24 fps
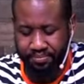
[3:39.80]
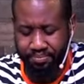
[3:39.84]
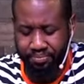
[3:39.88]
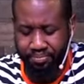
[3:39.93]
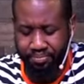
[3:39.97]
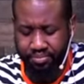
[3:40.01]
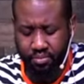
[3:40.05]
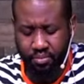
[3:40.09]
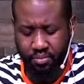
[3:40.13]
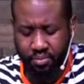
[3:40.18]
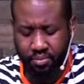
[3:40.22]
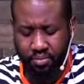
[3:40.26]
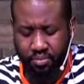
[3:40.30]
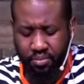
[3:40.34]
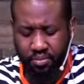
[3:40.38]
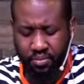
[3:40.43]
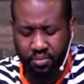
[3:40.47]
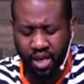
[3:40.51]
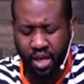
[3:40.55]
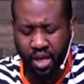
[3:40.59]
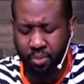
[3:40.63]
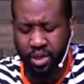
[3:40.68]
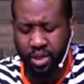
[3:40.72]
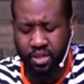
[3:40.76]
I'm going to
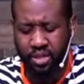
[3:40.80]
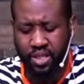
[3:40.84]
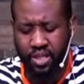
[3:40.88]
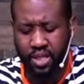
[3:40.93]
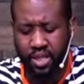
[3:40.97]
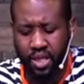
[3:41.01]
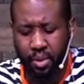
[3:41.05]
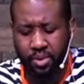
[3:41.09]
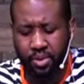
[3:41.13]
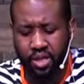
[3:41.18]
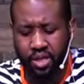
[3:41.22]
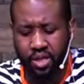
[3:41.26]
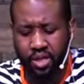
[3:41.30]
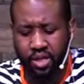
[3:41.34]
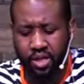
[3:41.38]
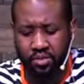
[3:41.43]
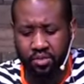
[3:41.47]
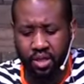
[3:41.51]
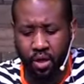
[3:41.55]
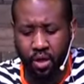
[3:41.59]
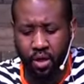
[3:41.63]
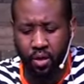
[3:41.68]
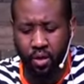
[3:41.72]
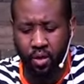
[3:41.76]
stop there for now, and I
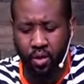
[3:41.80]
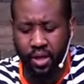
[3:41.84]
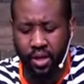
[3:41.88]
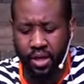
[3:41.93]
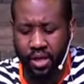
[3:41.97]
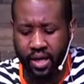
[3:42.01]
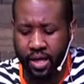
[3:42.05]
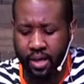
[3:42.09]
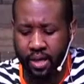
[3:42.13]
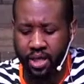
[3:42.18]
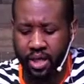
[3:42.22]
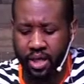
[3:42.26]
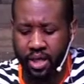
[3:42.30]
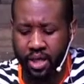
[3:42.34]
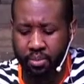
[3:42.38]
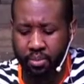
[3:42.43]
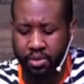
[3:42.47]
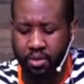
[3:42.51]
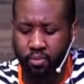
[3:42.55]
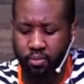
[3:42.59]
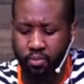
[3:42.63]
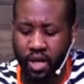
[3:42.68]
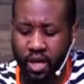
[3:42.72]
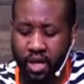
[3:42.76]
may be referencing
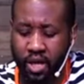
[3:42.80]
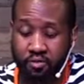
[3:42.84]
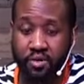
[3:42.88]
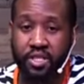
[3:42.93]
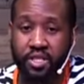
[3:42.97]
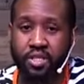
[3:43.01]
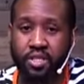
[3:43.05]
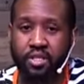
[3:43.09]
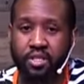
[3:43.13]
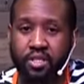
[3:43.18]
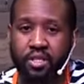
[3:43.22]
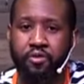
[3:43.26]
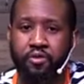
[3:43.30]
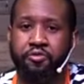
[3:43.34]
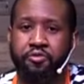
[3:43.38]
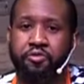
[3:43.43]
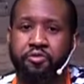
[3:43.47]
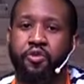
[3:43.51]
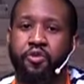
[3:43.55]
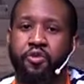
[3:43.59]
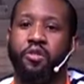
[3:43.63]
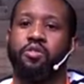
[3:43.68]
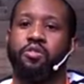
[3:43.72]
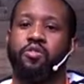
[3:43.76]
a few other scriptures
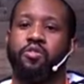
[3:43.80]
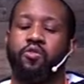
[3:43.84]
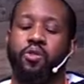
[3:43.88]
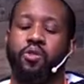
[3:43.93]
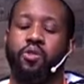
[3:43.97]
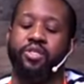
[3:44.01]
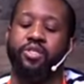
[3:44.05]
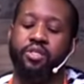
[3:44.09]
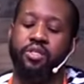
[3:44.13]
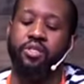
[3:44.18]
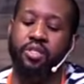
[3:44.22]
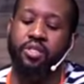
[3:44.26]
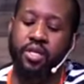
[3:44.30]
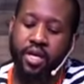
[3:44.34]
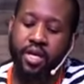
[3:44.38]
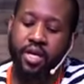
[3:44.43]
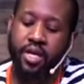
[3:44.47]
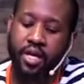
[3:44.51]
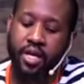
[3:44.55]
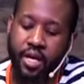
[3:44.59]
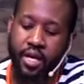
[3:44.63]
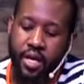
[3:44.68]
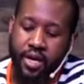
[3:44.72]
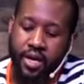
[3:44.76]
as we go
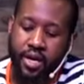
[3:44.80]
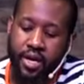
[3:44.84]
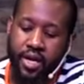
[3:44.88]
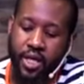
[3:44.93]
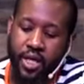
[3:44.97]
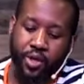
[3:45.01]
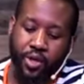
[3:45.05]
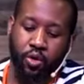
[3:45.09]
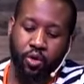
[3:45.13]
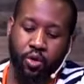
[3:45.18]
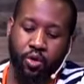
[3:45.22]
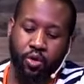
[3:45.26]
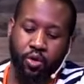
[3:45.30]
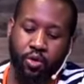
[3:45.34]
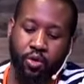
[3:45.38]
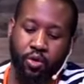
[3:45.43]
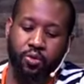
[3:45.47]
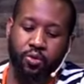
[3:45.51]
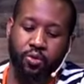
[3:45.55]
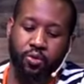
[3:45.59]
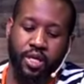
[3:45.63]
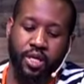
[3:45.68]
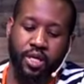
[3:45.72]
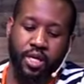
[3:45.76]
through this.
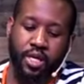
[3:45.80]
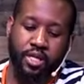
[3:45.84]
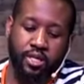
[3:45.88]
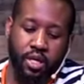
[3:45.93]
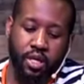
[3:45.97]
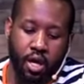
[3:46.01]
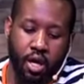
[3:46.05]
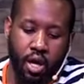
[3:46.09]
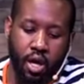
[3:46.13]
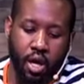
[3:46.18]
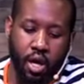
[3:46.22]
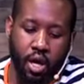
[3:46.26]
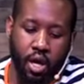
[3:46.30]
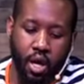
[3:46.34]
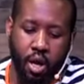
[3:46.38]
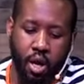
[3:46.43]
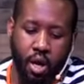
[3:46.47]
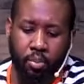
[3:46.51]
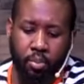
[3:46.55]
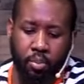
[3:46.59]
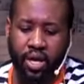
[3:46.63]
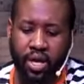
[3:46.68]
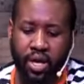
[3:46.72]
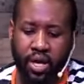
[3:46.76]
But I want to pause for a
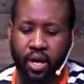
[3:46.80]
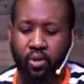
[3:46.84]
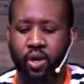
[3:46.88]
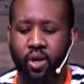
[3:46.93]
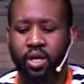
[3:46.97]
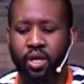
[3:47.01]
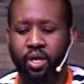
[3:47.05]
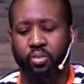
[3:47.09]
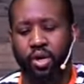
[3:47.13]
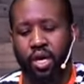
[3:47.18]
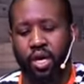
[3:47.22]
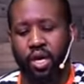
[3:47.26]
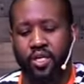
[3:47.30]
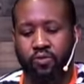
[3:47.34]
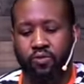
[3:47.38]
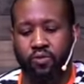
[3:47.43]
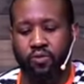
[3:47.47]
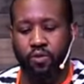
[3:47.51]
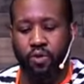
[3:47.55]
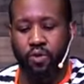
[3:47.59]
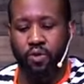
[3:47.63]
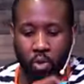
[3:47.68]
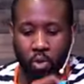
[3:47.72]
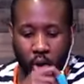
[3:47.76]
moment and draw
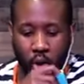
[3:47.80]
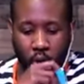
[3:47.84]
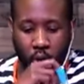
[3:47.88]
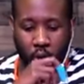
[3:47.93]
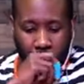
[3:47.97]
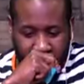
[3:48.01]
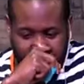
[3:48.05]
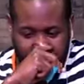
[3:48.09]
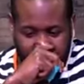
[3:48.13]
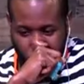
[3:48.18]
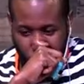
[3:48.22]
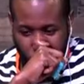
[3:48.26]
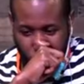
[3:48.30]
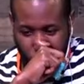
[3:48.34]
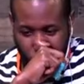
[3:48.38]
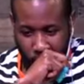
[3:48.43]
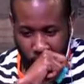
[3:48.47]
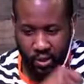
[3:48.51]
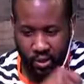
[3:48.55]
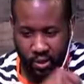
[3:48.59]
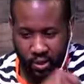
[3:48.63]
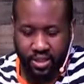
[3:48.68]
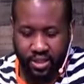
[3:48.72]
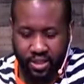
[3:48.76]
our attention
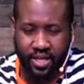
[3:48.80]
to